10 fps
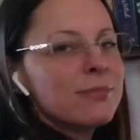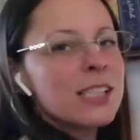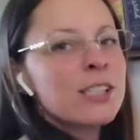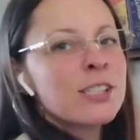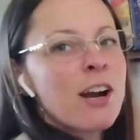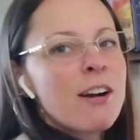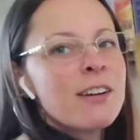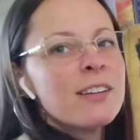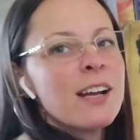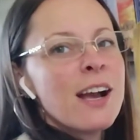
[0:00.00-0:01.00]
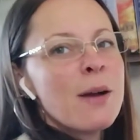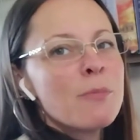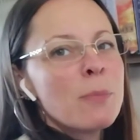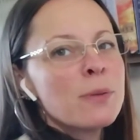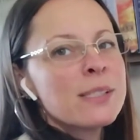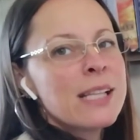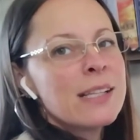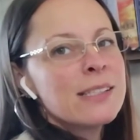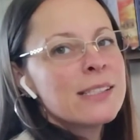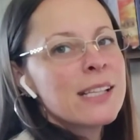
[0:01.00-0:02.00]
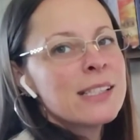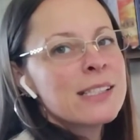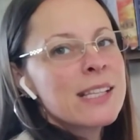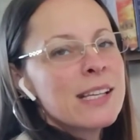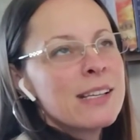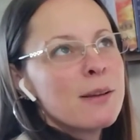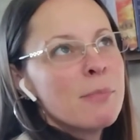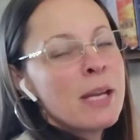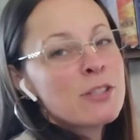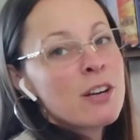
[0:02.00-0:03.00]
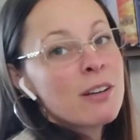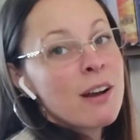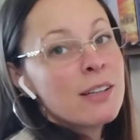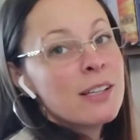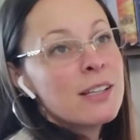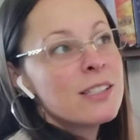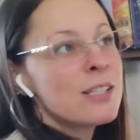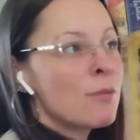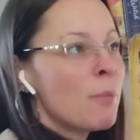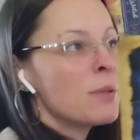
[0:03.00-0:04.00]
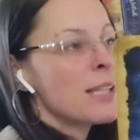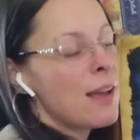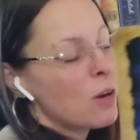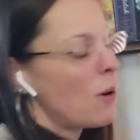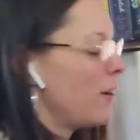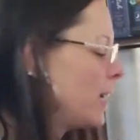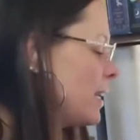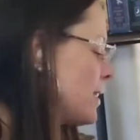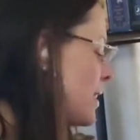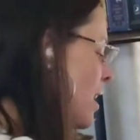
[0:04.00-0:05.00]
the star represents, it's the major arcana to represent Aquarius.